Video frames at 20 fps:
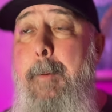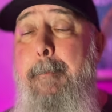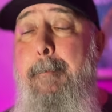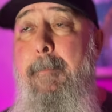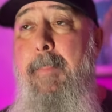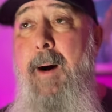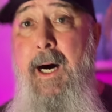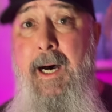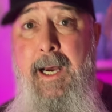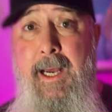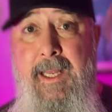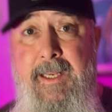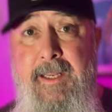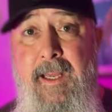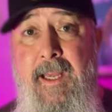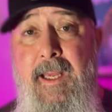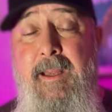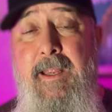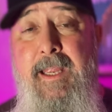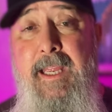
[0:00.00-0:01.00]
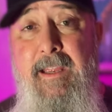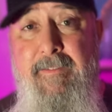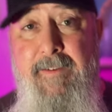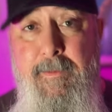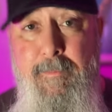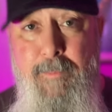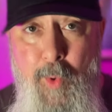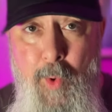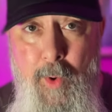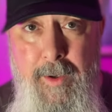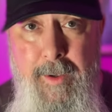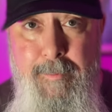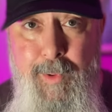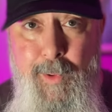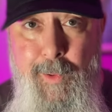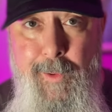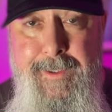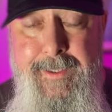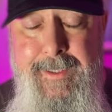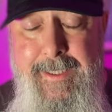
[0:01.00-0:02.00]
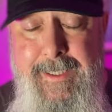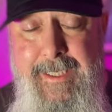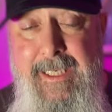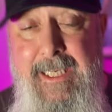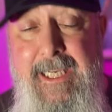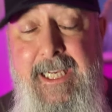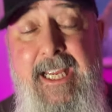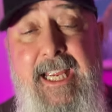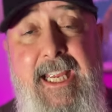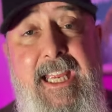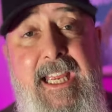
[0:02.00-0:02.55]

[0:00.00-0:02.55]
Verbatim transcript: But even more importantly,